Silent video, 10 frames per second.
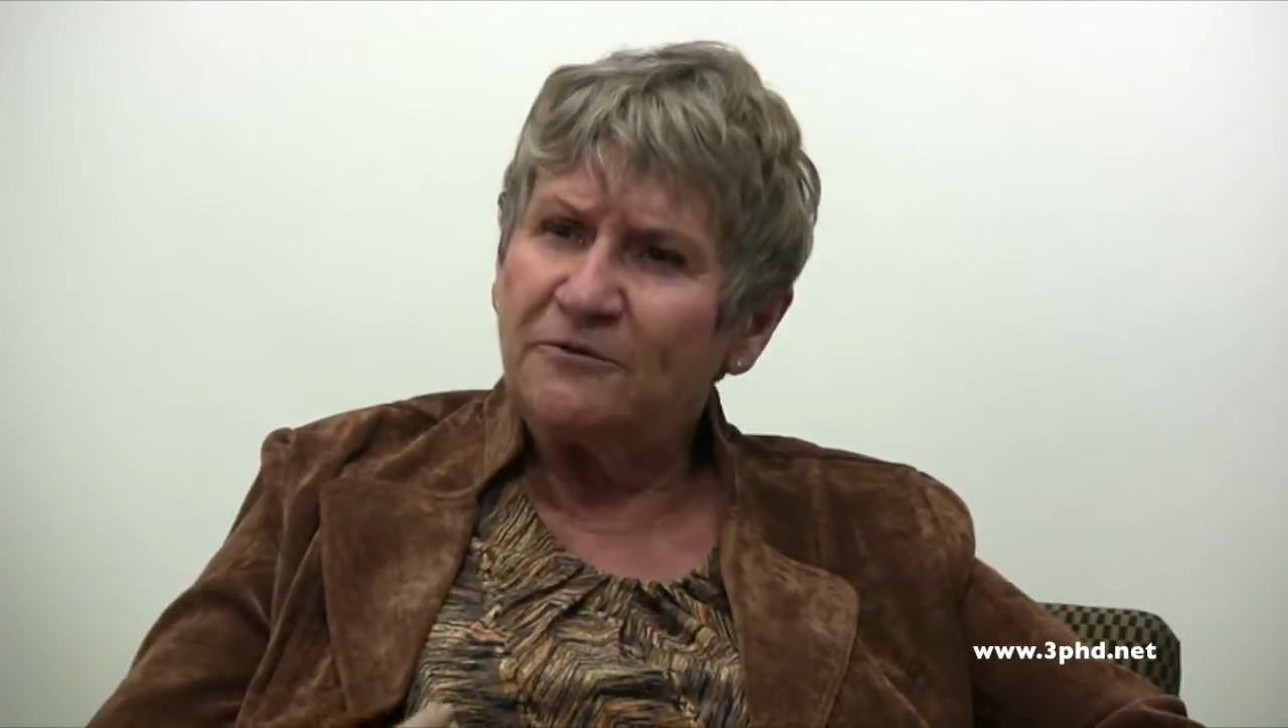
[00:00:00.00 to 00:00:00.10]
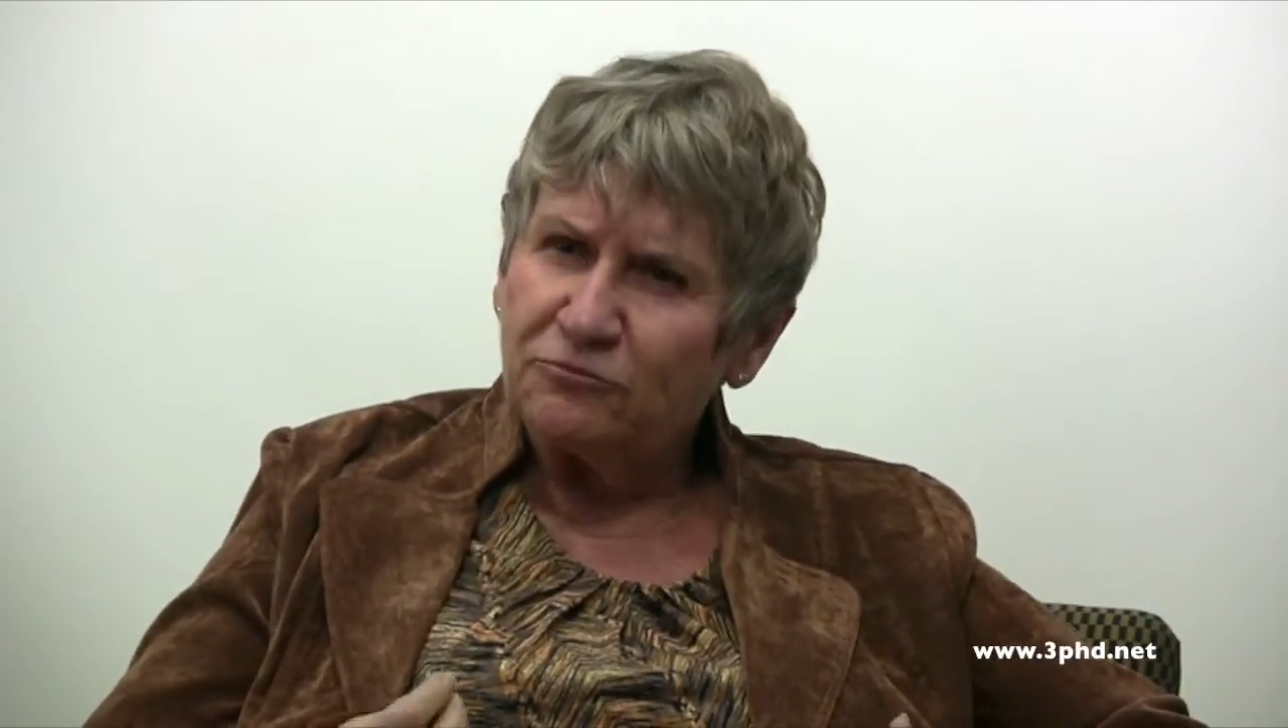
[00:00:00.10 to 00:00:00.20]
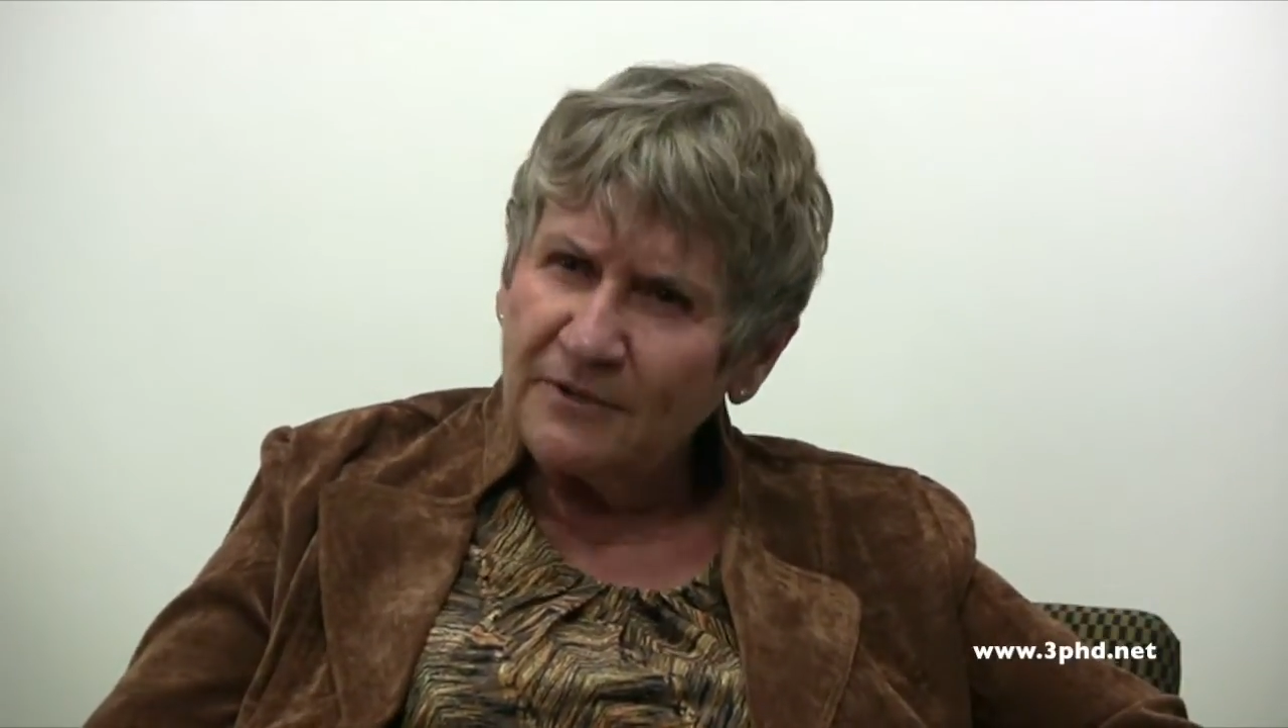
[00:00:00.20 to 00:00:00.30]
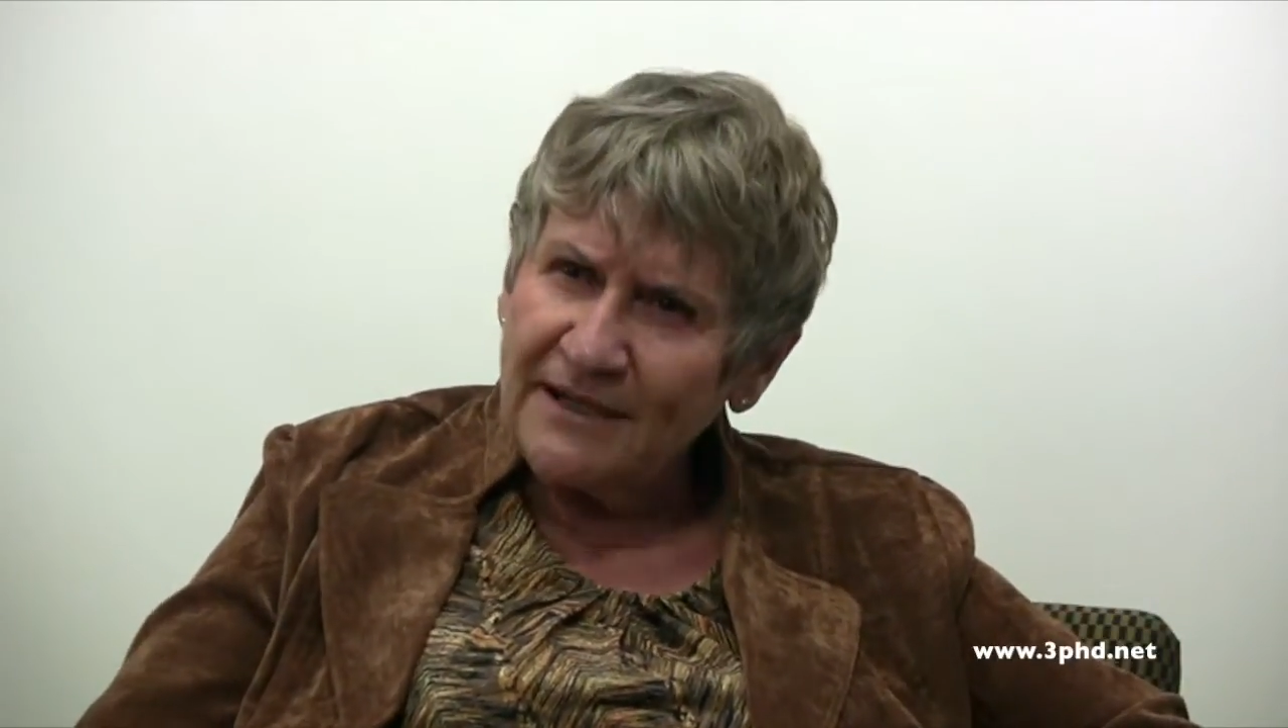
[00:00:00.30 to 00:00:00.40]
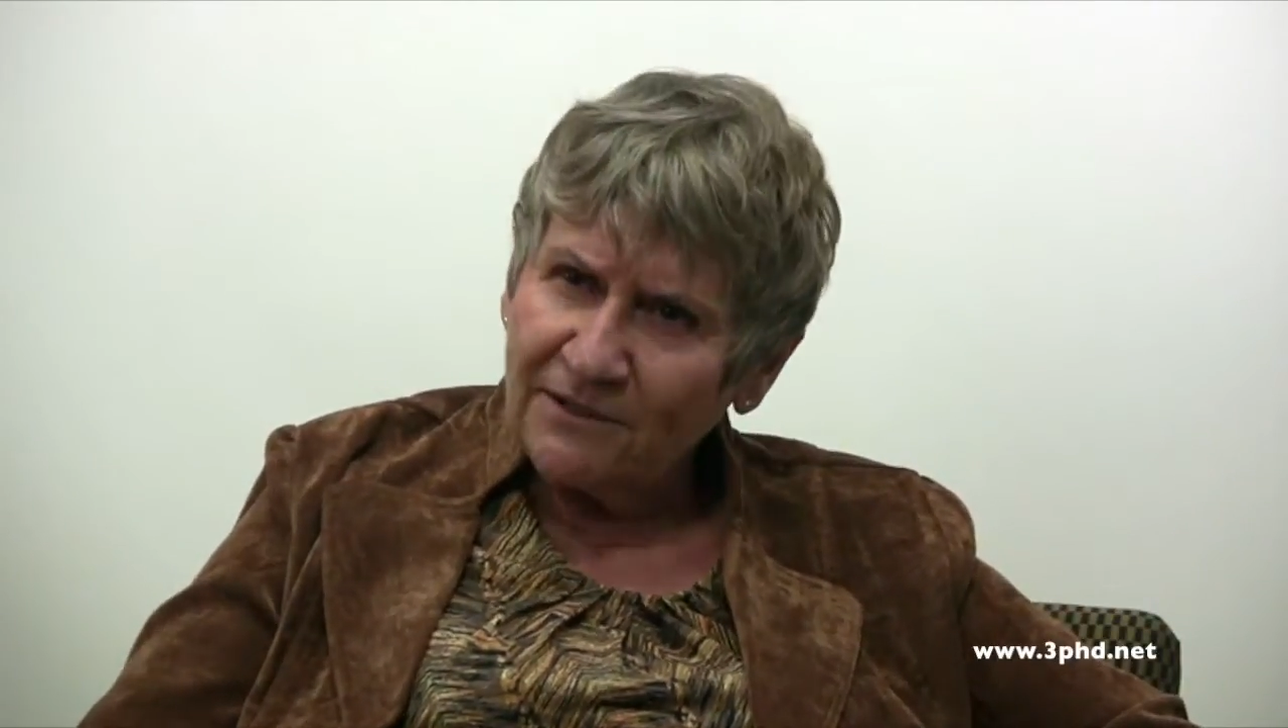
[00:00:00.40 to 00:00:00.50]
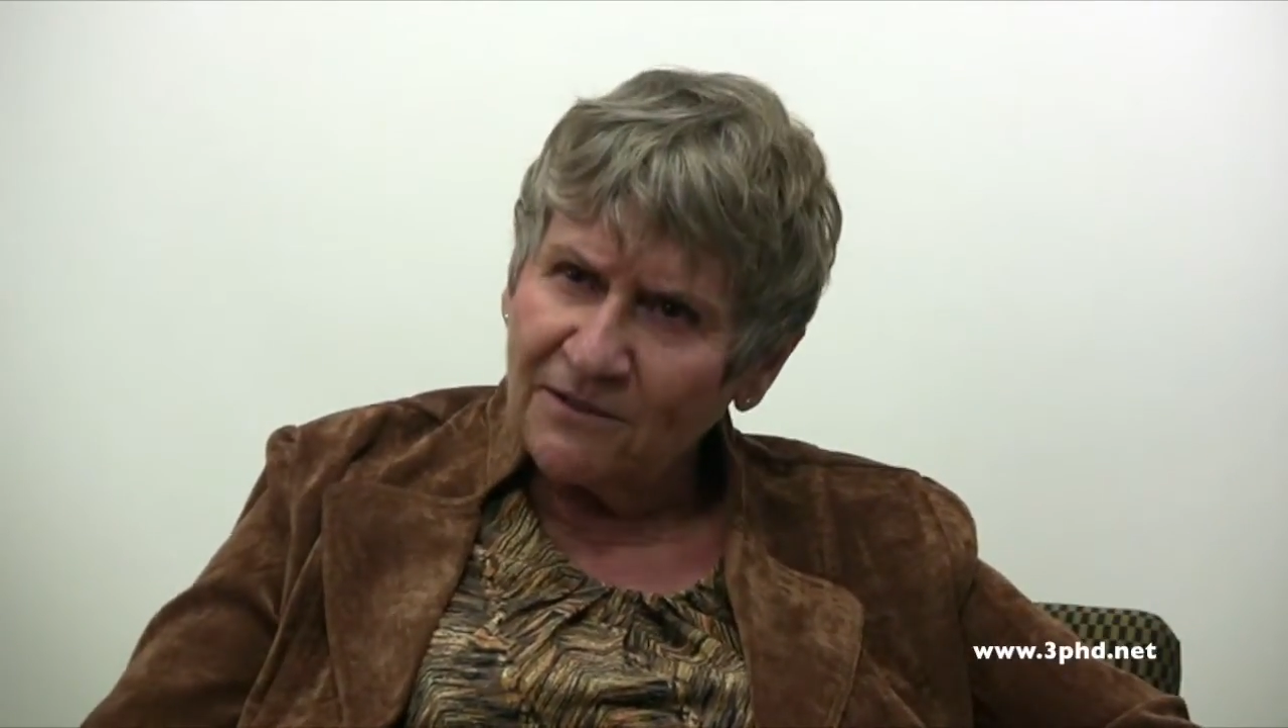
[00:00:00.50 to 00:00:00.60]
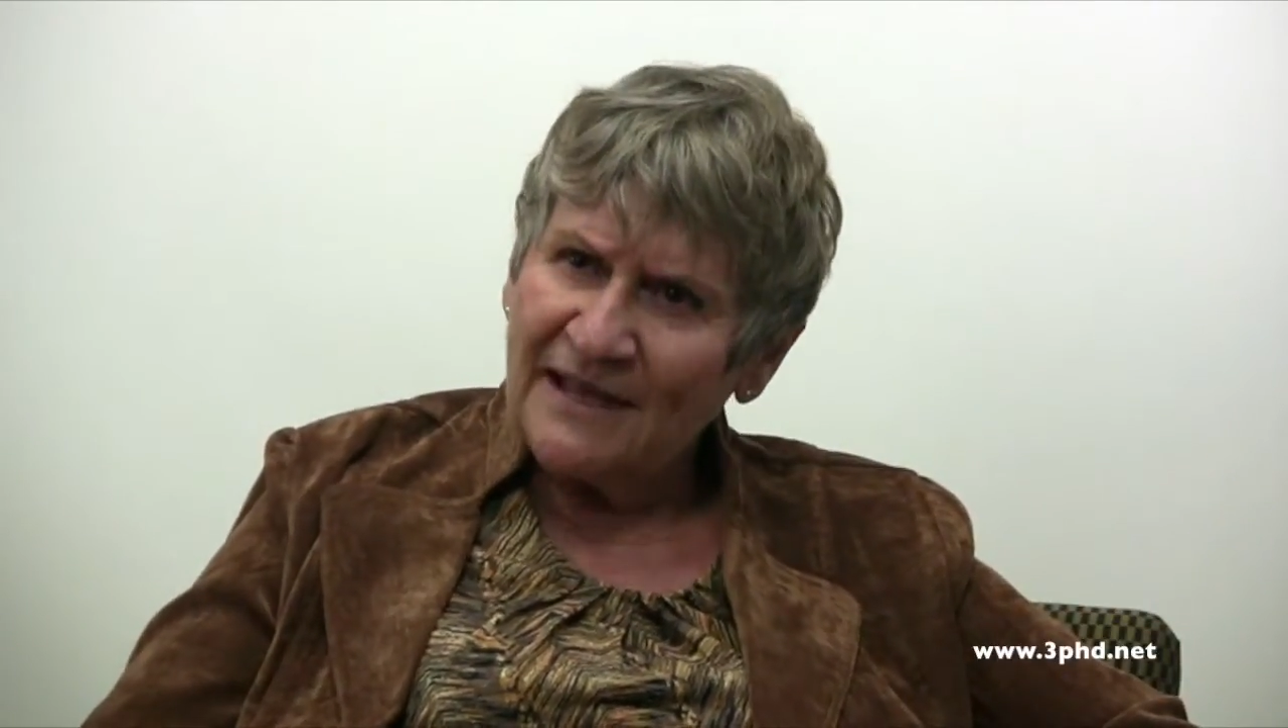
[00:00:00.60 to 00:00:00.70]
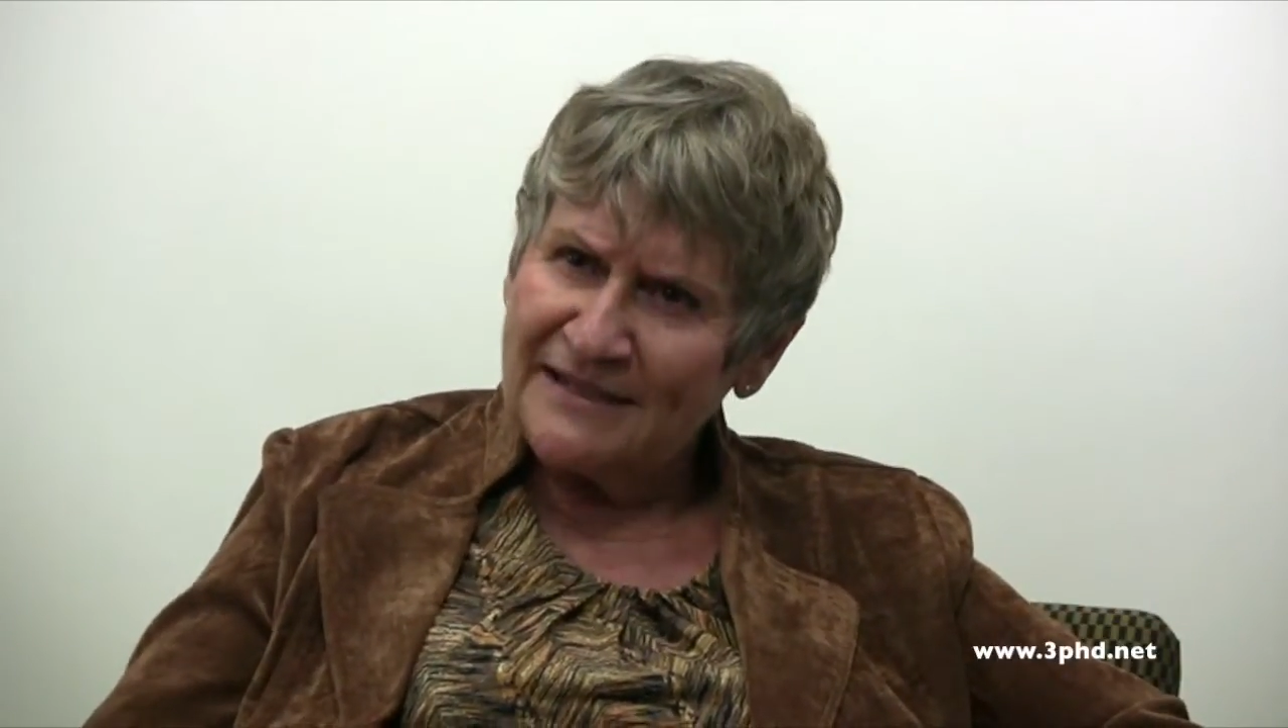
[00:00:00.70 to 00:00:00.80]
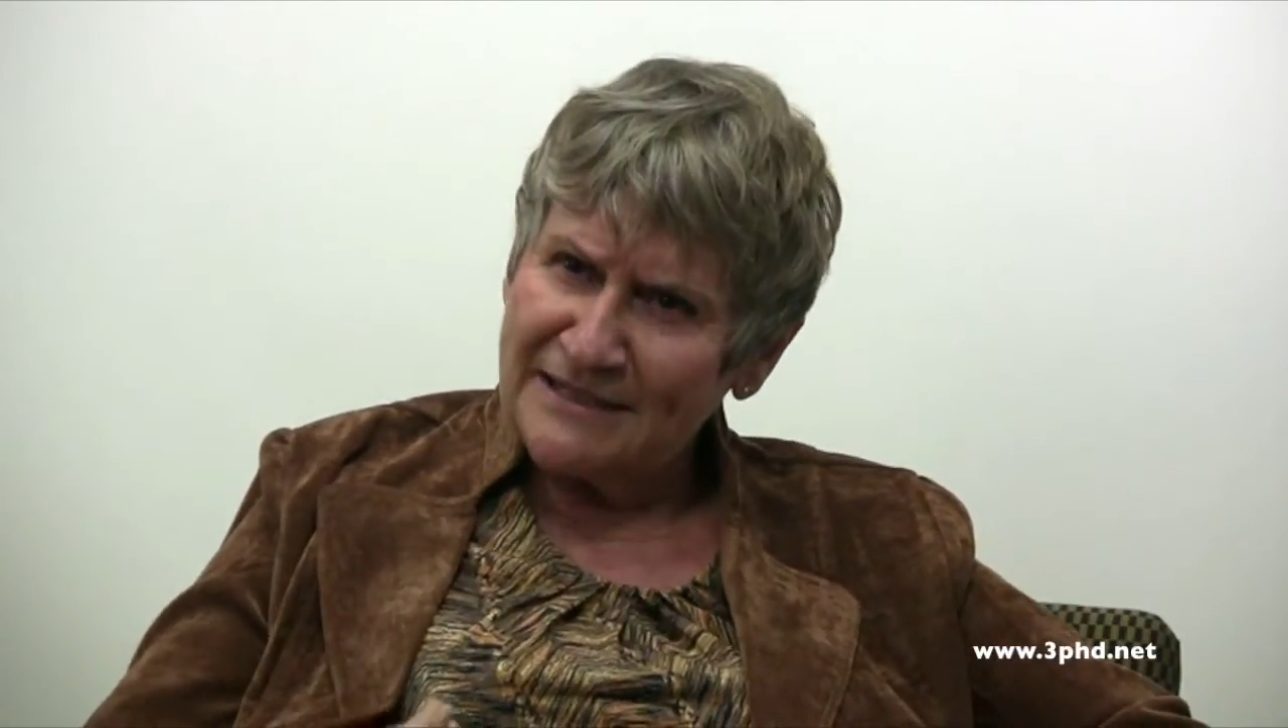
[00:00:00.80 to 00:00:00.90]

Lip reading: real and